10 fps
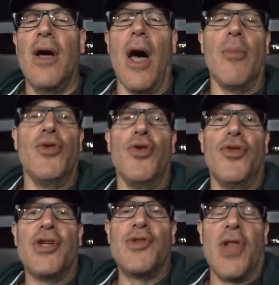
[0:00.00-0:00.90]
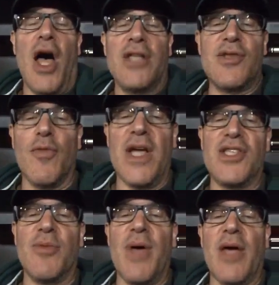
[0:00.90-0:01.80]
Um, you, there's lots of
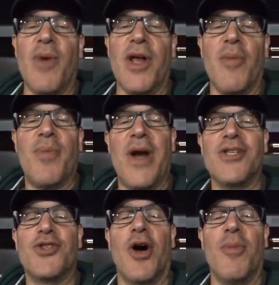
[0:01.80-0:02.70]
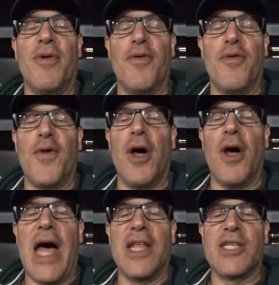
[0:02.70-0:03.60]
ways to make money on Periscope. If you
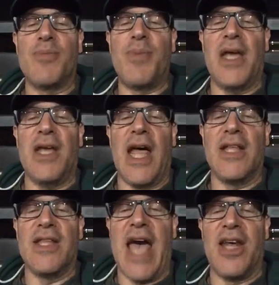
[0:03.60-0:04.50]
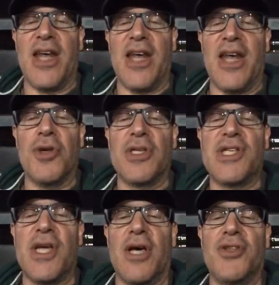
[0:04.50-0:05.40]
follow Alex Pettit and Dan and Moore, you can
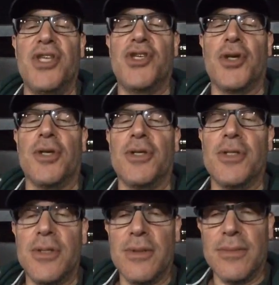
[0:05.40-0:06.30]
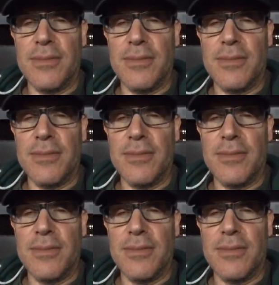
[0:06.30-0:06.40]
sell T-shirts.